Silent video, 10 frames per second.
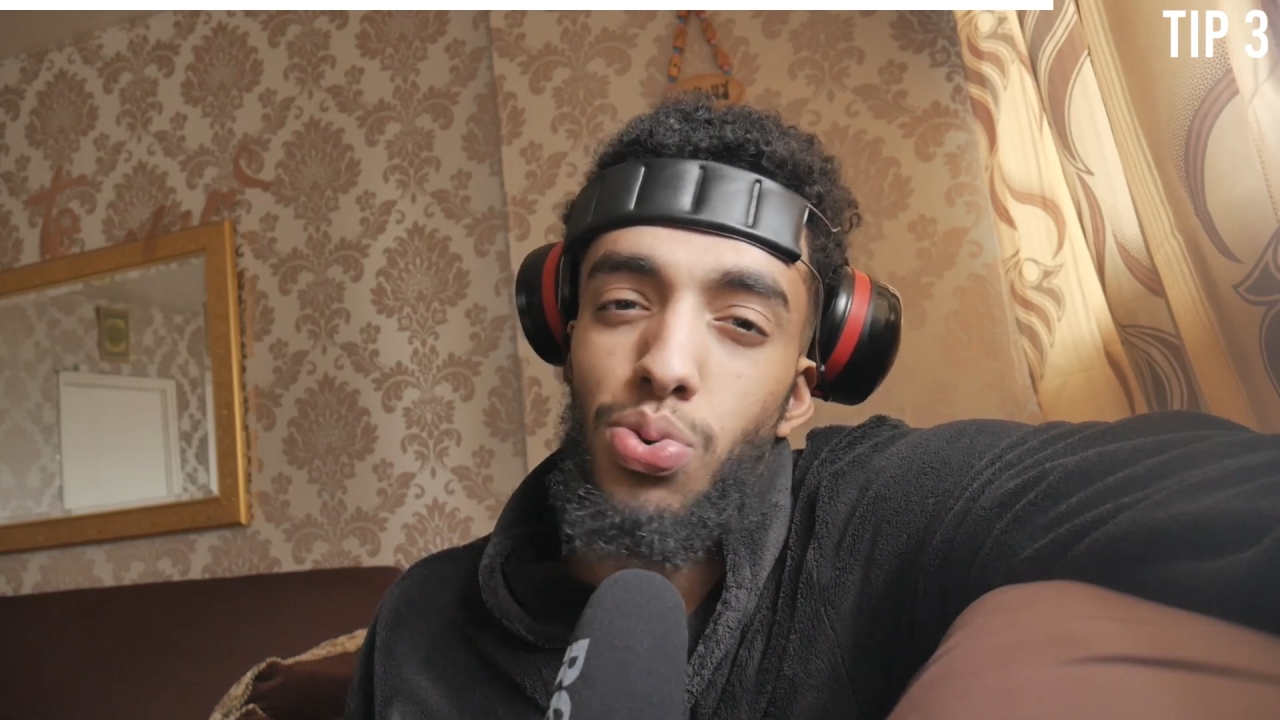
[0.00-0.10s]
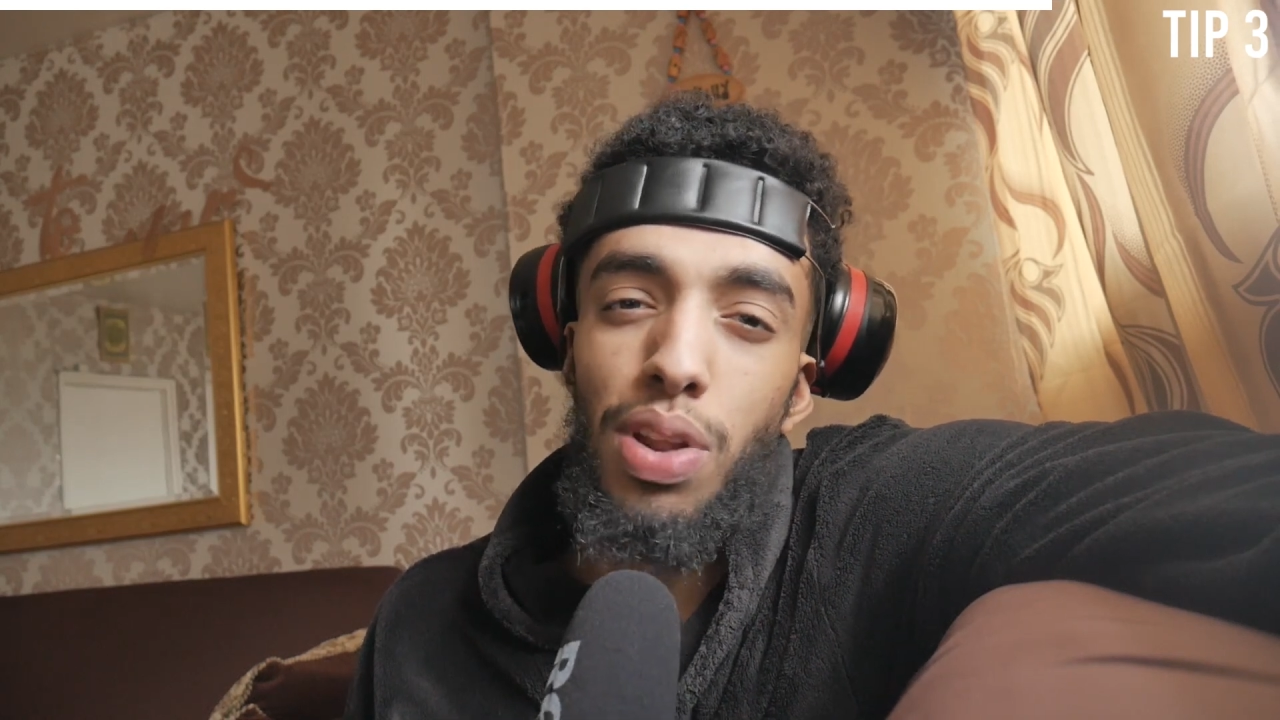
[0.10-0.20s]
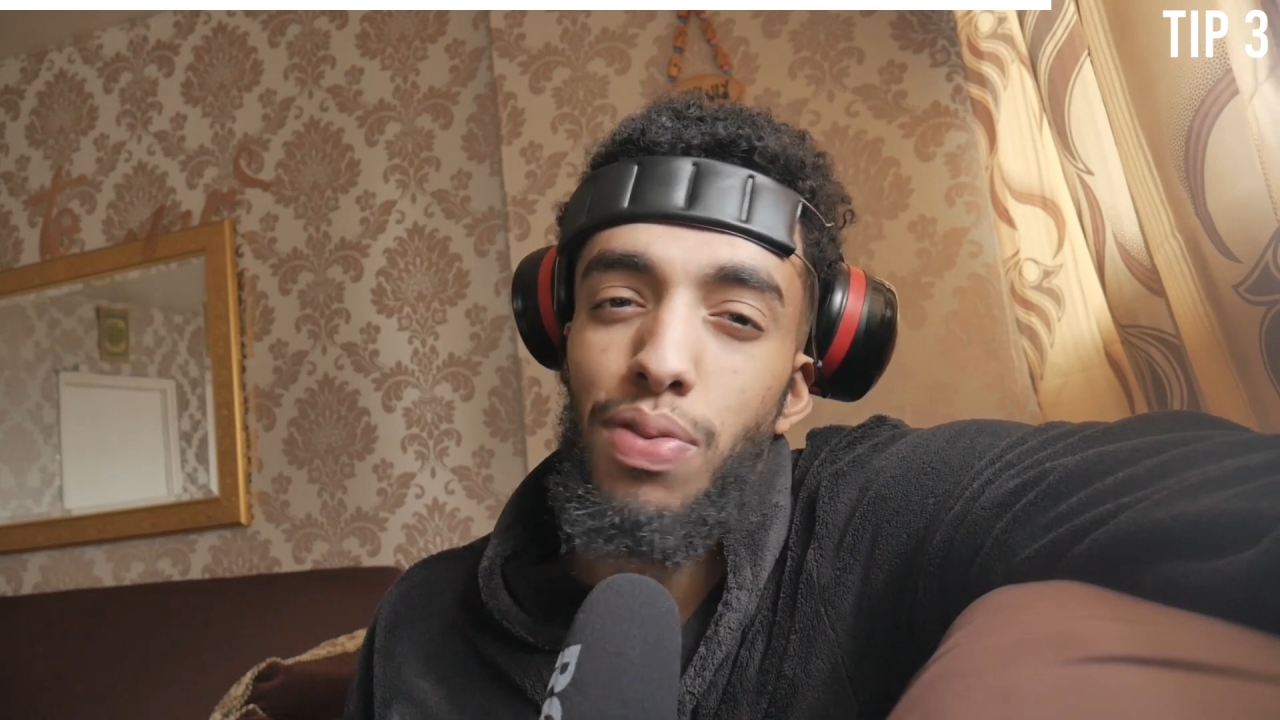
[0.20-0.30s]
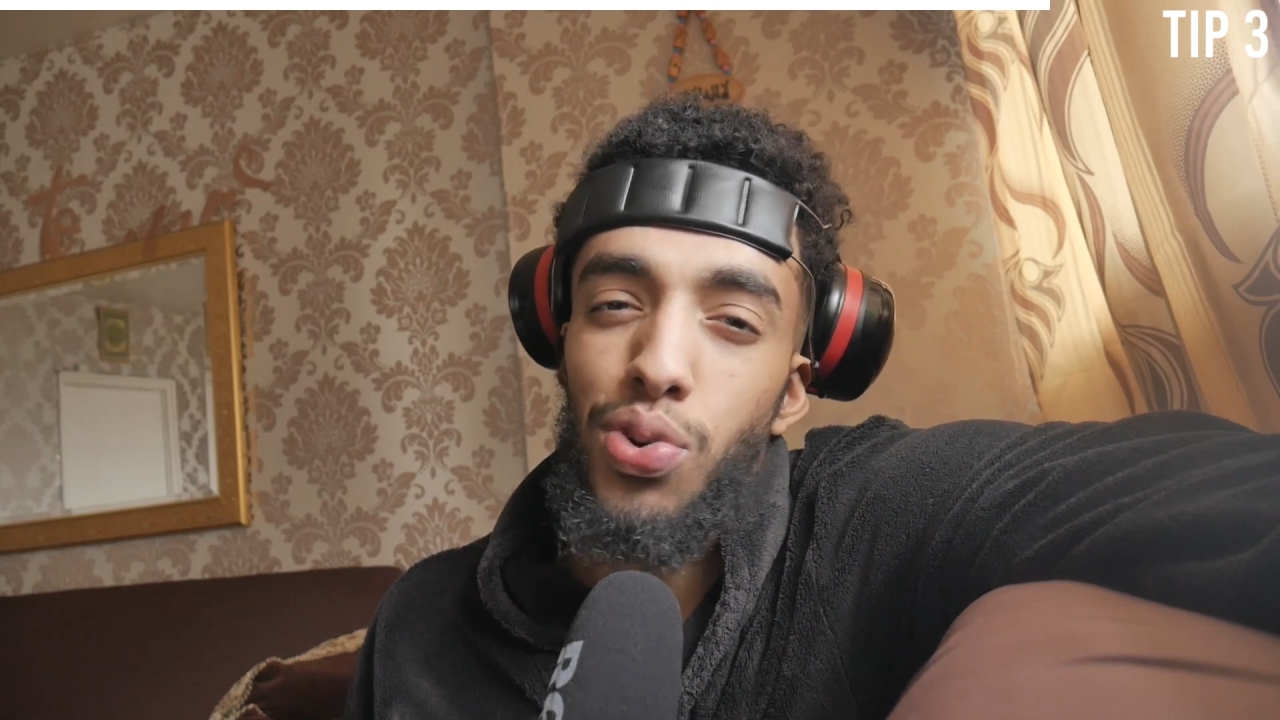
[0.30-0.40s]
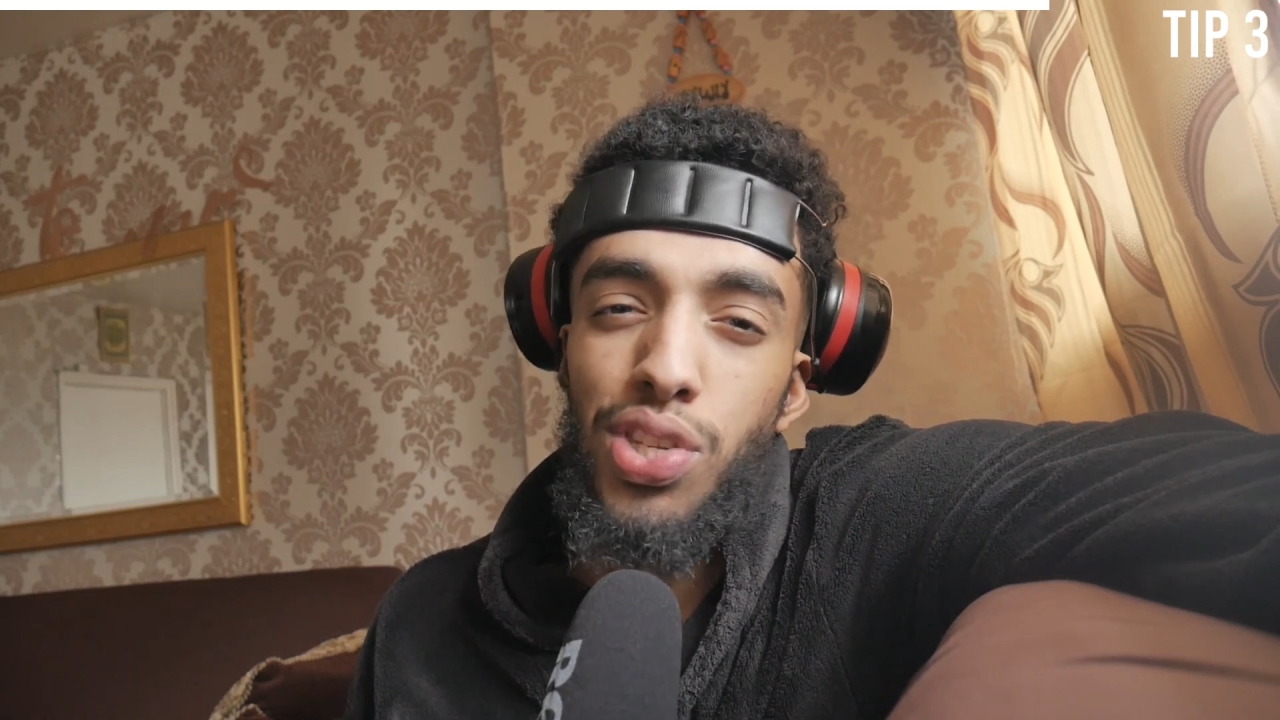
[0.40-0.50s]

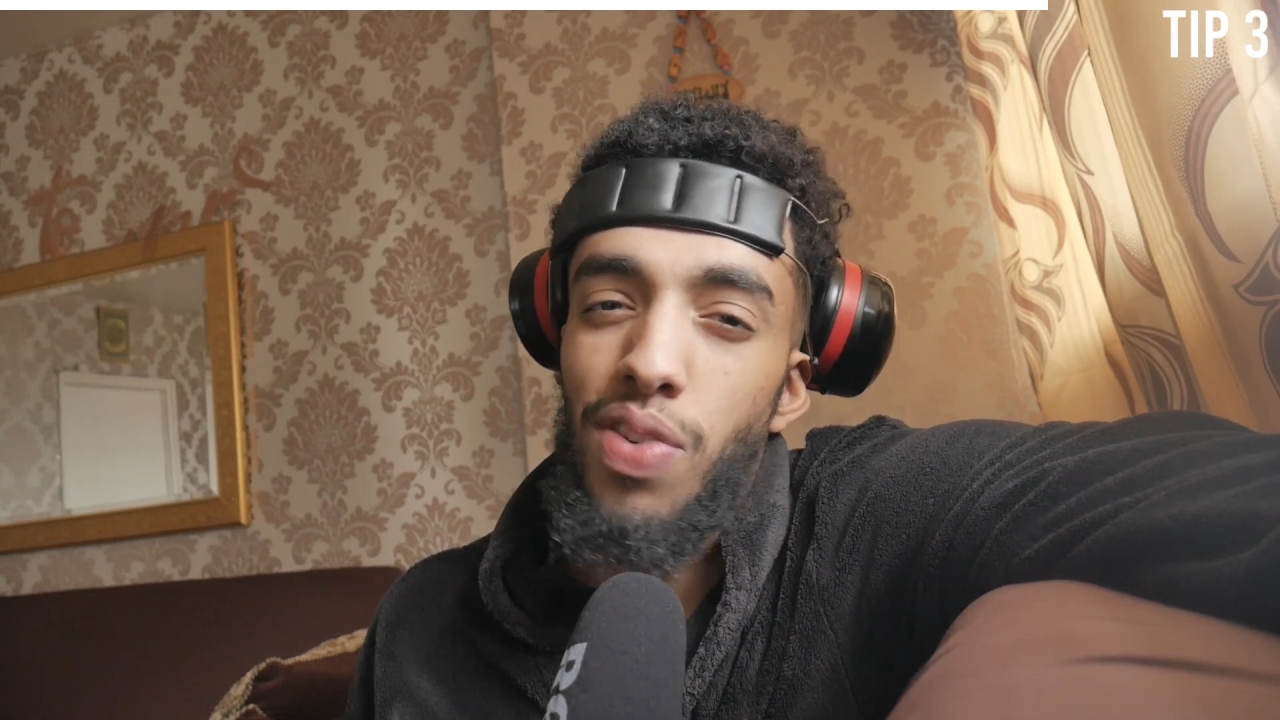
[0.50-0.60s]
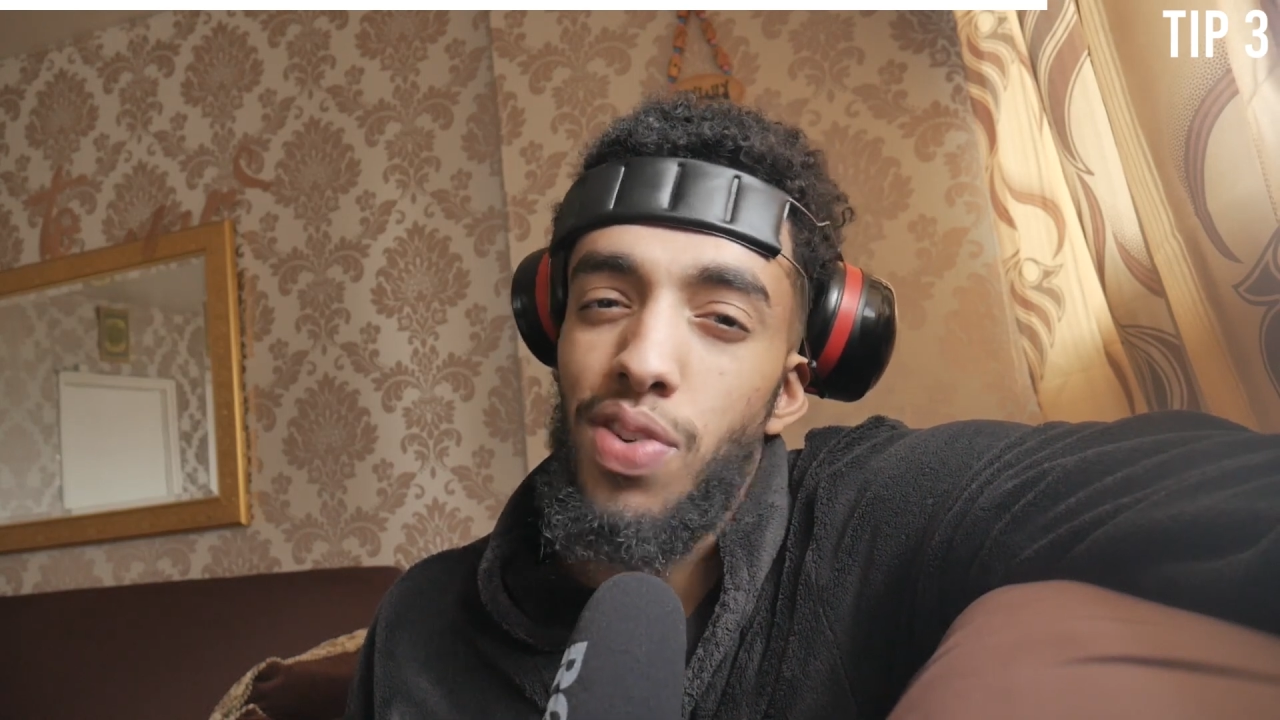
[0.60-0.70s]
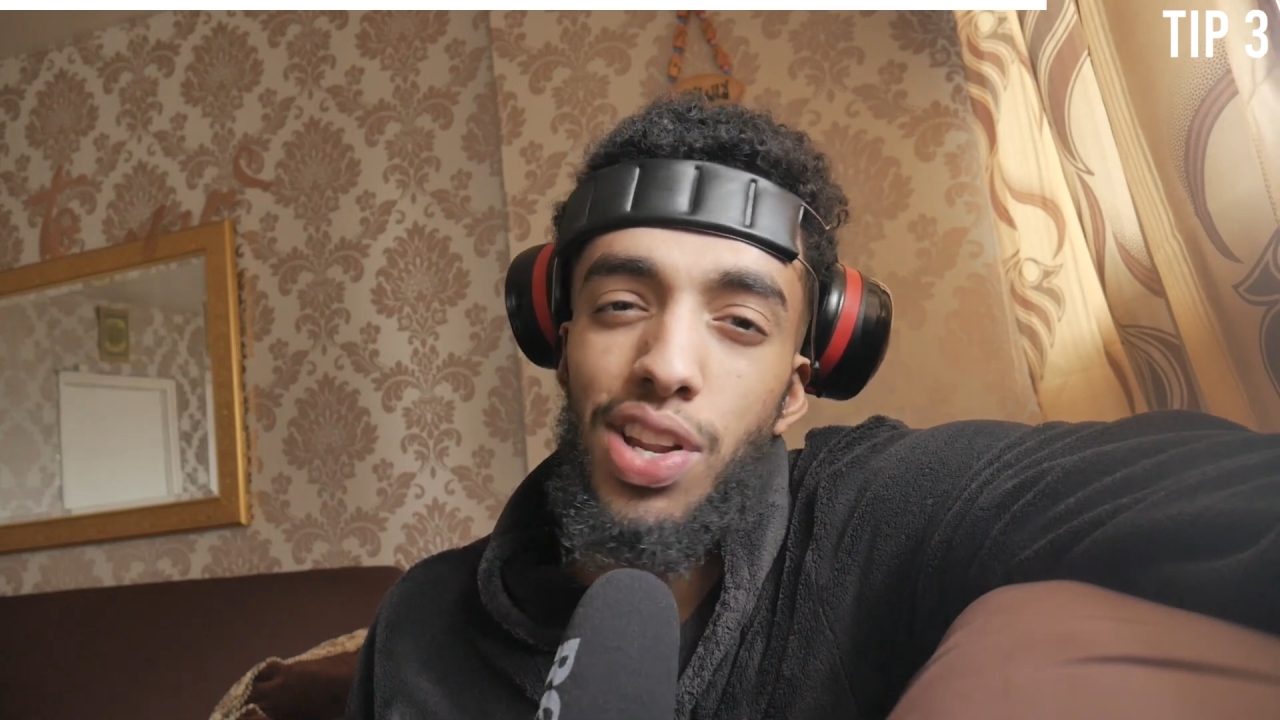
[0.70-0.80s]
24/7